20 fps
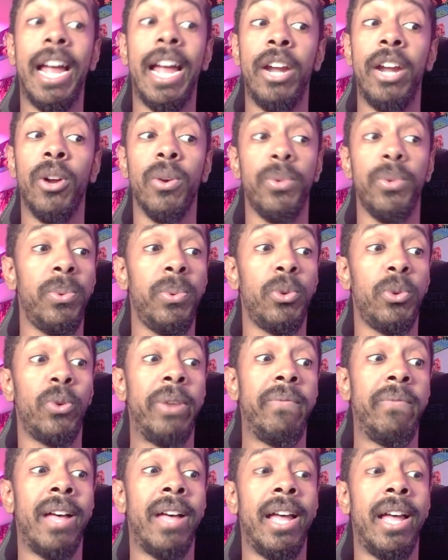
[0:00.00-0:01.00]
I heard through the
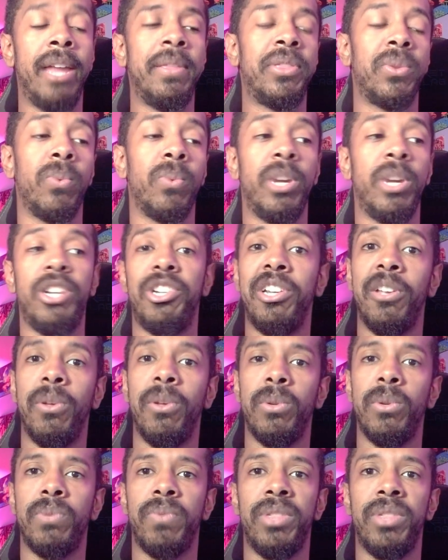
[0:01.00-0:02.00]
grapevine that the
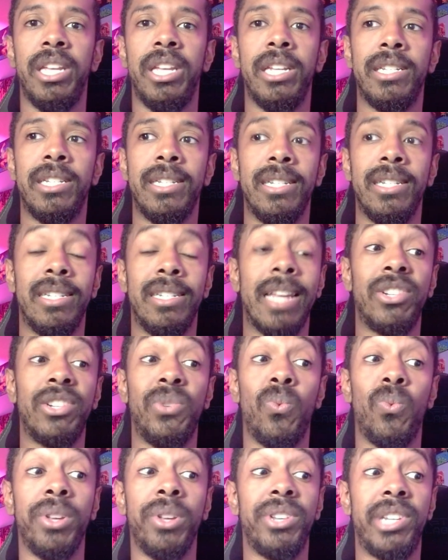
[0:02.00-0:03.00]
ratios with this is
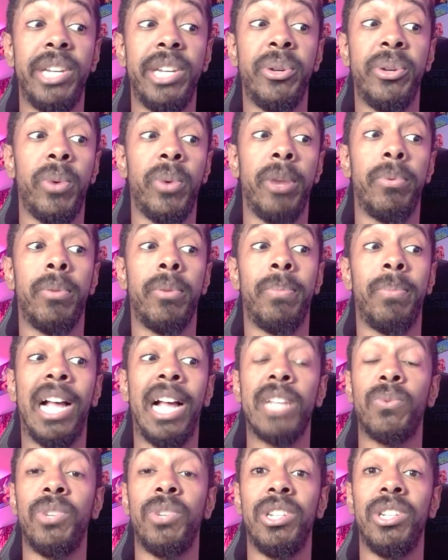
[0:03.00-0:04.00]
actually one secret rare per
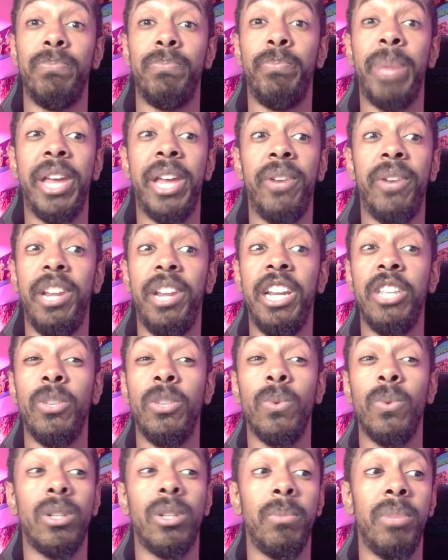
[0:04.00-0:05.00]
box, which is better than
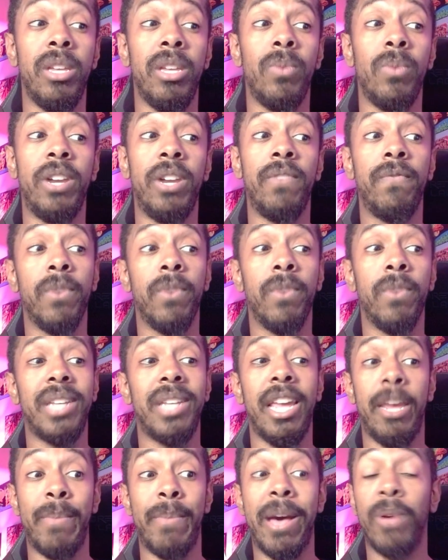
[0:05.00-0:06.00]
it used to be when it
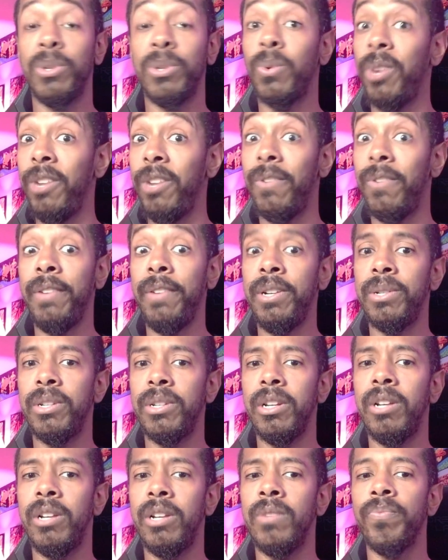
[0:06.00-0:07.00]
first came out 25
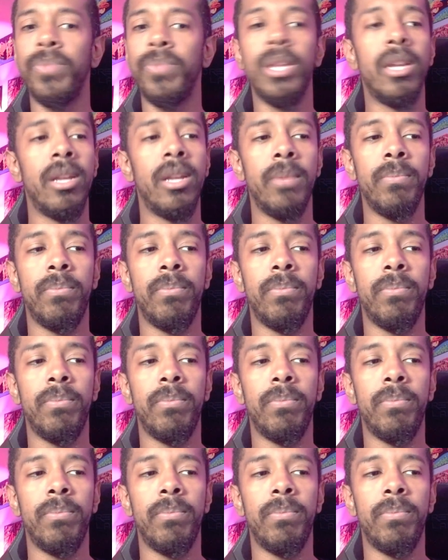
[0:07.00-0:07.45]
years ago.